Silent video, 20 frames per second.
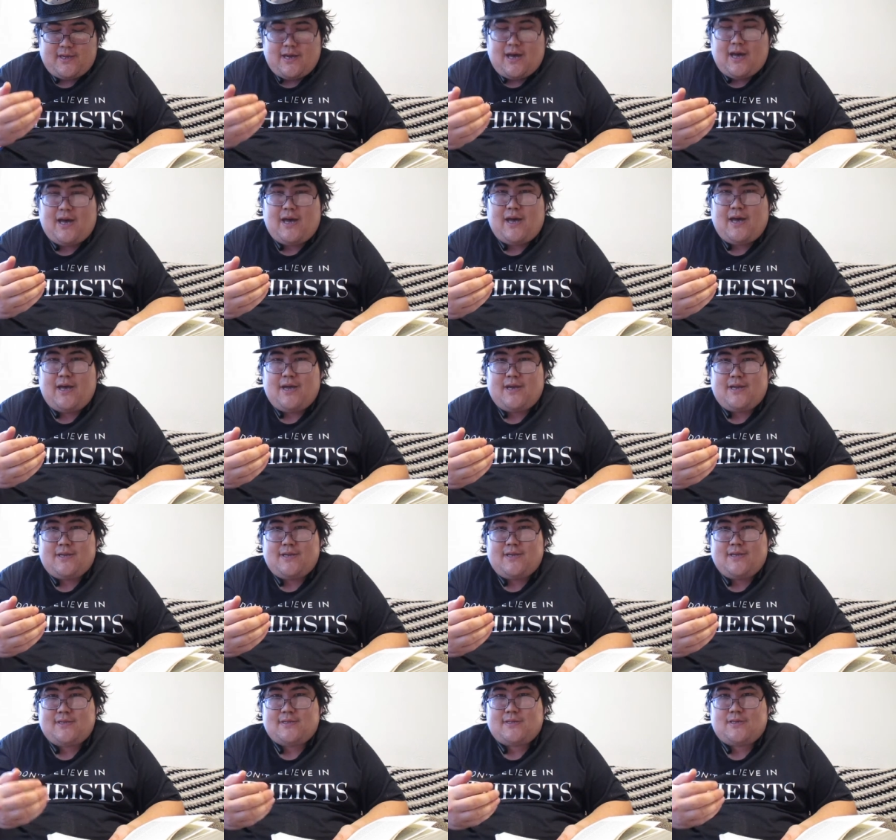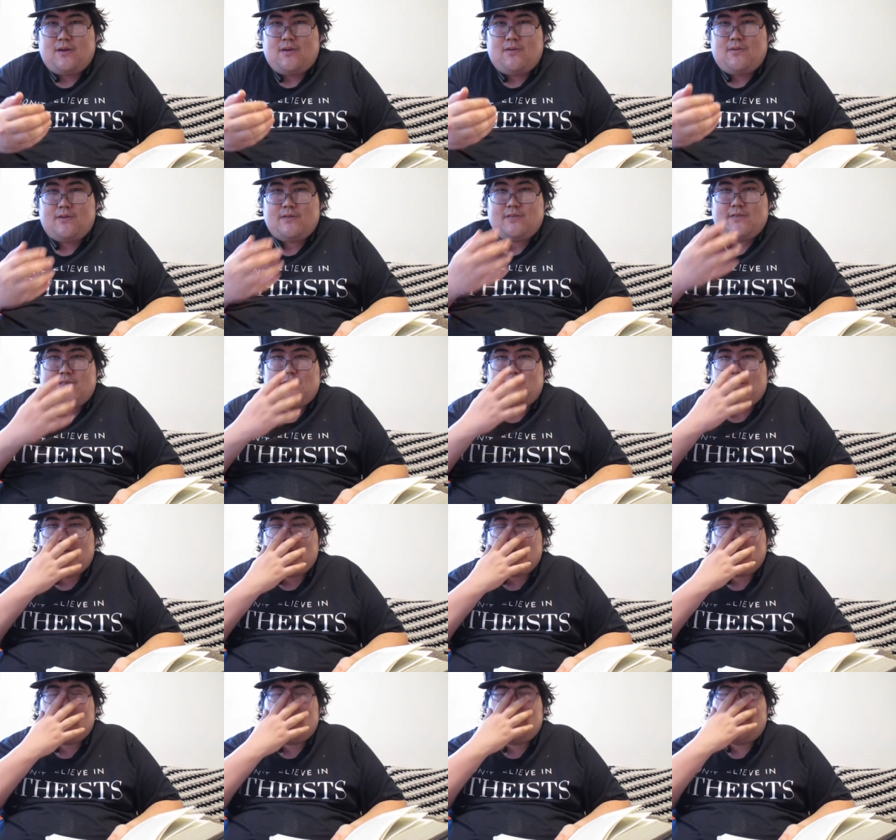God is
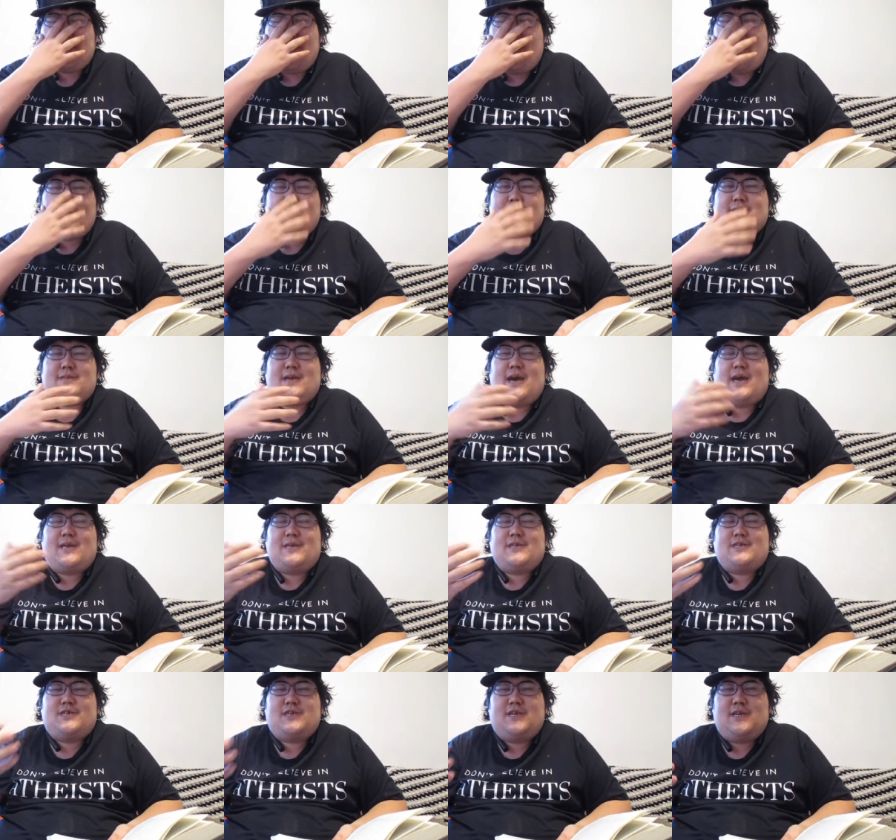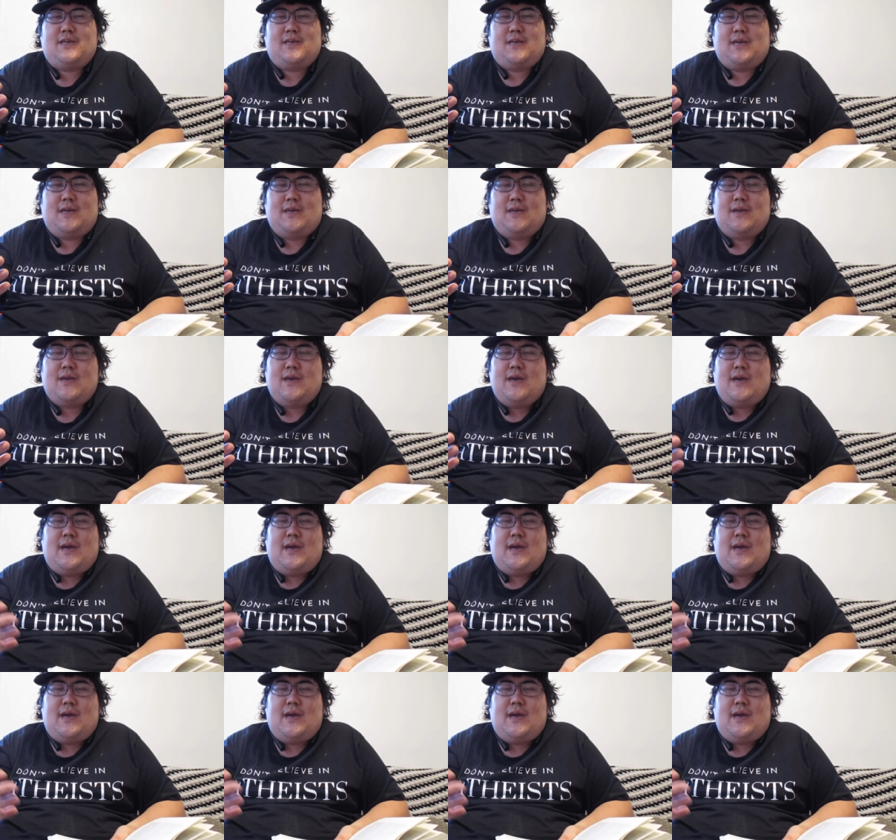not a genie.